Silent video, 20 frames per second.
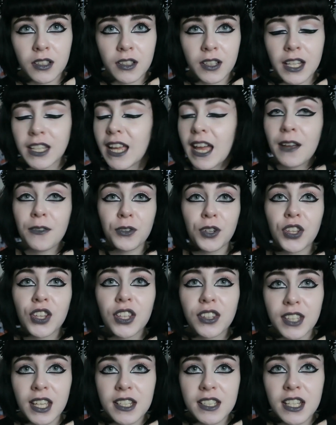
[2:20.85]
like
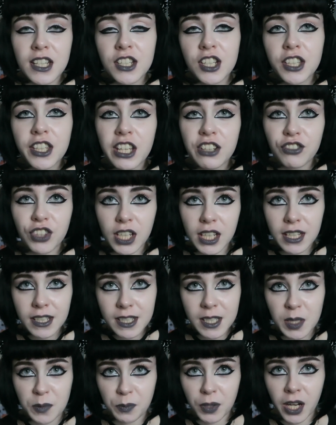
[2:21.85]
everything they did, and they really
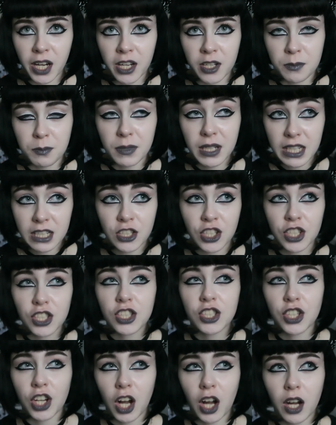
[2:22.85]
inspired me to
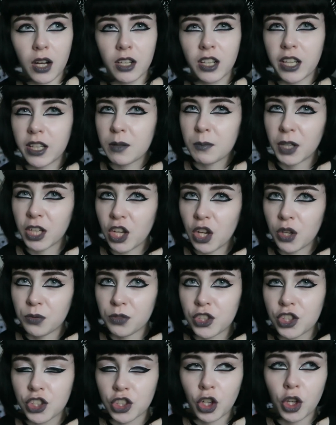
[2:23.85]
start like my
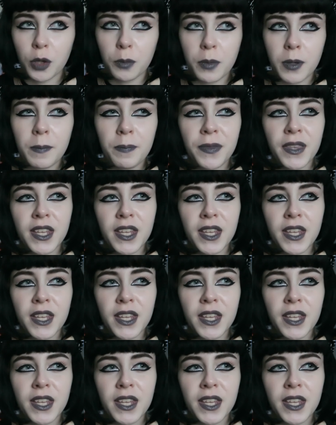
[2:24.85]
own shop.